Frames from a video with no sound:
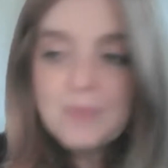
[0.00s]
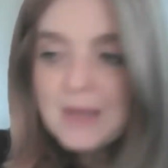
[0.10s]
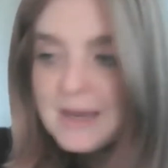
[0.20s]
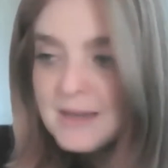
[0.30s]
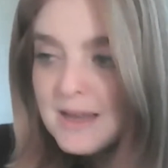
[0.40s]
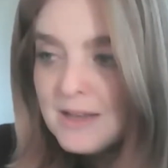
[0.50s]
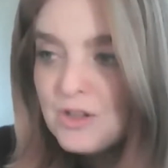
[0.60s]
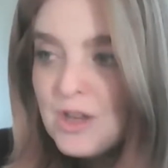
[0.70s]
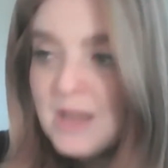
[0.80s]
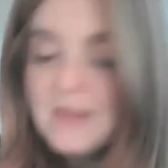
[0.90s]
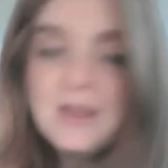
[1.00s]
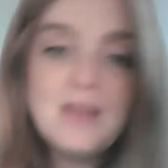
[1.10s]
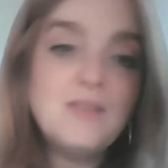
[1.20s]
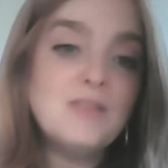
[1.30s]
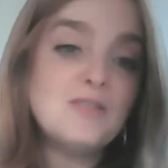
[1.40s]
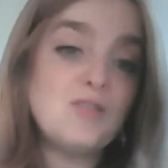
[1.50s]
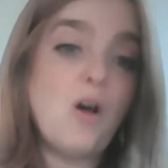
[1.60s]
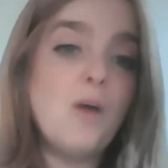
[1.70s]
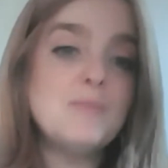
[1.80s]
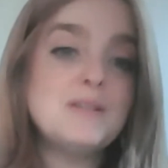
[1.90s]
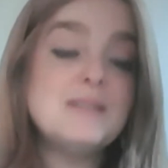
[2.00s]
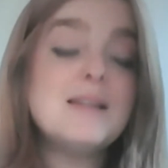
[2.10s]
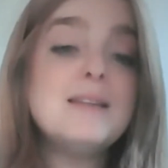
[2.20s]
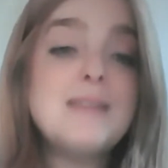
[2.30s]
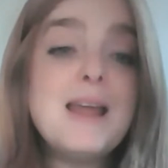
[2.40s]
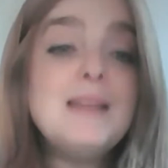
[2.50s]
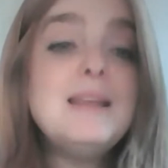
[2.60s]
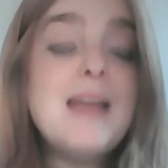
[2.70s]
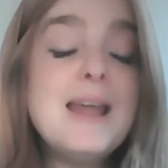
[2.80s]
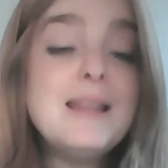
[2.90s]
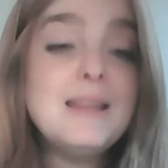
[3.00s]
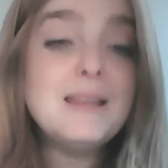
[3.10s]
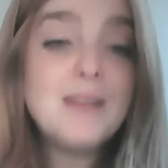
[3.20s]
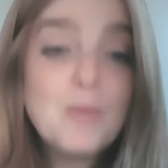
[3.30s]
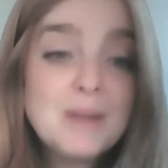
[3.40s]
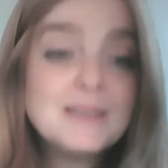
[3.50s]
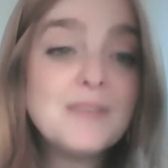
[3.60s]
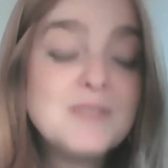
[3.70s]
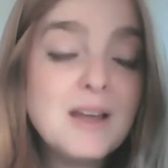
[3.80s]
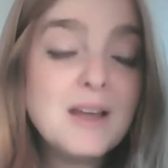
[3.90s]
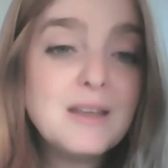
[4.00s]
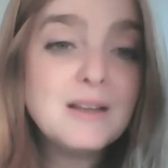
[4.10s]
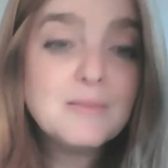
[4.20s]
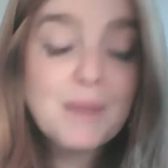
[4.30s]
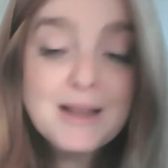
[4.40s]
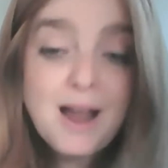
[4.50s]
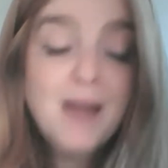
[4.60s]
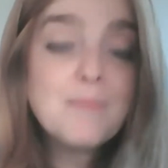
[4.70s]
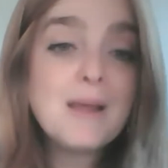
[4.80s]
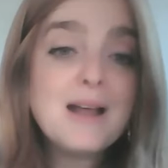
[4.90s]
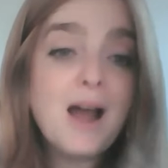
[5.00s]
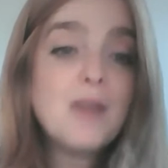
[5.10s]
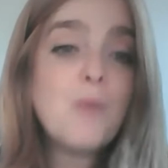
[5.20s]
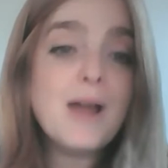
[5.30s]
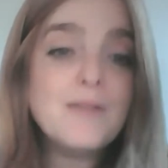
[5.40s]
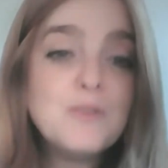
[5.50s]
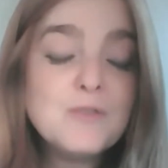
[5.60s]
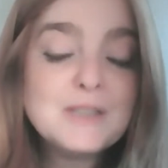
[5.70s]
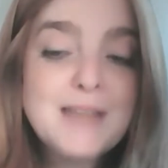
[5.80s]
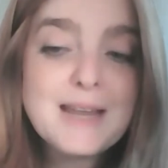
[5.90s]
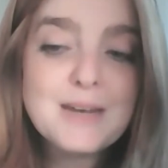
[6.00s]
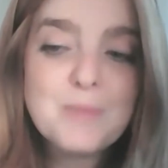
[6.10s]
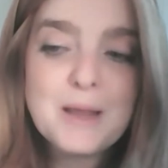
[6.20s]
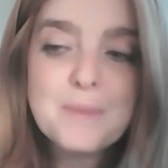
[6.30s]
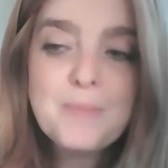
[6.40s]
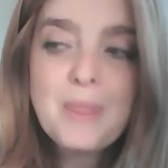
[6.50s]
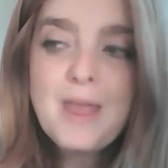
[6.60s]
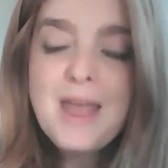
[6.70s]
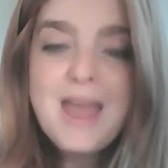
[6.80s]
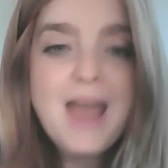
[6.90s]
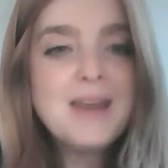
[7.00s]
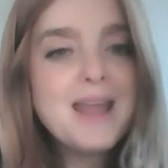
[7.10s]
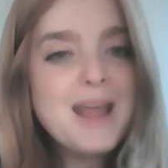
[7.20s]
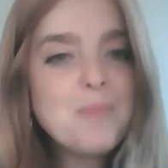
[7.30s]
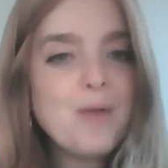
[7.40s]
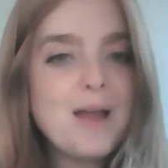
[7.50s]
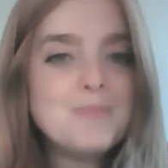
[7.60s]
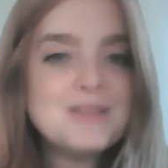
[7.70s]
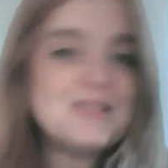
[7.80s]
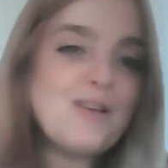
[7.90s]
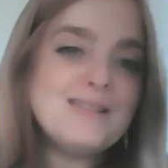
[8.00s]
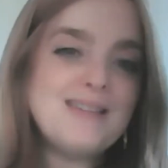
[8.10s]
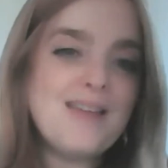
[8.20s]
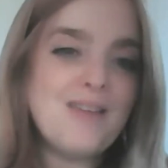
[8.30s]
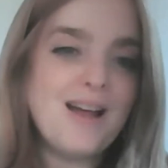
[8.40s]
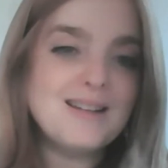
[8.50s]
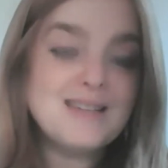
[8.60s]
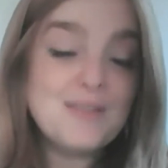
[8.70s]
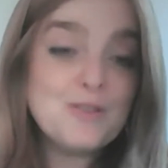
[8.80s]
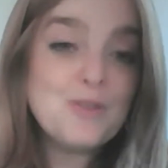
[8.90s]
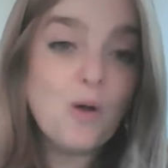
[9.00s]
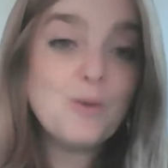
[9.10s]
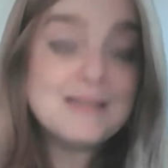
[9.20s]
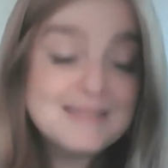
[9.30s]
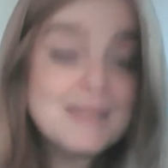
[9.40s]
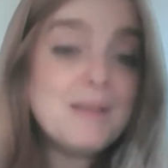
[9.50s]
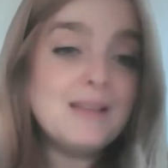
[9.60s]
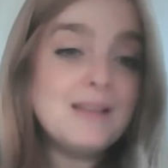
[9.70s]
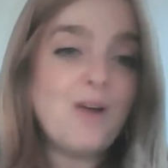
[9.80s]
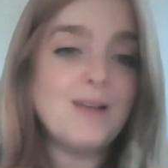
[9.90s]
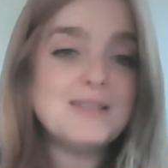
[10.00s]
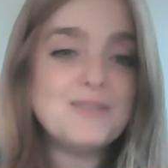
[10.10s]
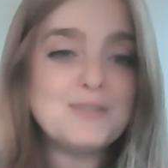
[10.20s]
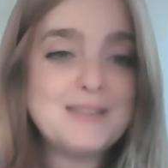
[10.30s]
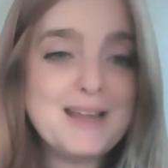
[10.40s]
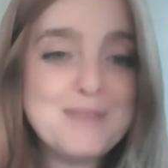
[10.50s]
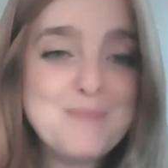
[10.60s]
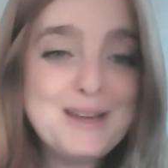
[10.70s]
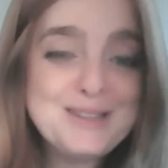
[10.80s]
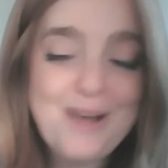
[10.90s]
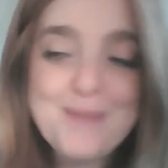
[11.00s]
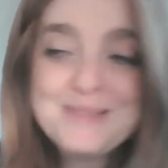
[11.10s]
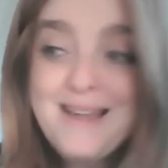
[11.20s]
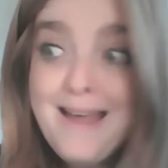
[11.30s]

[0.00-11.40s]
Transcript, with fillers: in, in, in, in Psalms, he says, Eli, Eli, lama zaftani, my God, my God, why have you forsaken me? And Abraham does not say that, even though seemingly God did forsake him many times.